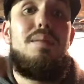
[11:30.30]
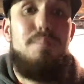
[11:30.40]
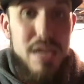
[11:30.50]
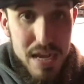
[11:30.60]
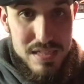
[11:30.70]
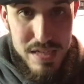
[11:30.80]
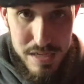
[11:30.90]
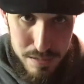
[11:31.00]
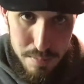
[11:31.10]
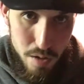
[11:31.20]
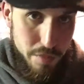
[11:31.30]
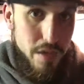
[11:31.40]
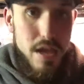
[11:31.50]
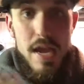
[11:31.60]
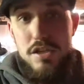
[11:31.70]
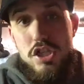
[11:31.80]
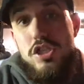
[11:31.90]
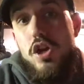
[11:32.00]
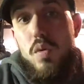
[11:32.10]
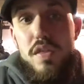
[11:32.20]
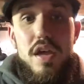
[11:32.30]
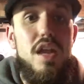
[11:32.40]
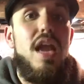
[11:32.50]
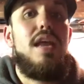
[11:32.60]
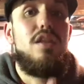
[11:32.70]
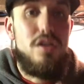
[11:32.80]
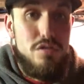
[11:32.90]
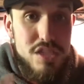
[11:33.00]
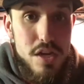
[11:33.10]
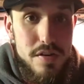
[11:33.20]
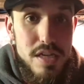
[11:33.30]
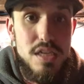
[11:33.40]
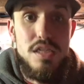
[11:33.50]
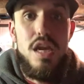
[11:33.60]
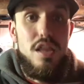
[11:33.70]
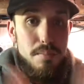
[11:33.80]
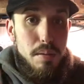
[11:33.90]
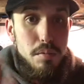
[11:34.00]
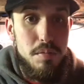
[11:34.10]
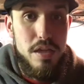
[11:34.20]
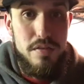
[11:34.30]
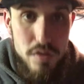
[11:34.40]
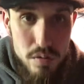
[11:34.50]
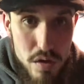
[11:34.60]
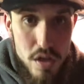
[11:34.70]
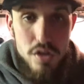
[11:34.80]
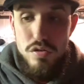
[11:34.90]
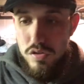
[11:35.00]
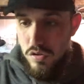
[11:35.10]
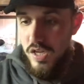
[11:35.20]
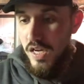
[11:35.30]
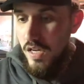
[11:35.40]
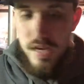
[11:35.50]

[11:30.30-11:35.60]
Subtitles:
BS out of your mouth? And just go with it and look serious, and then people believe you. You take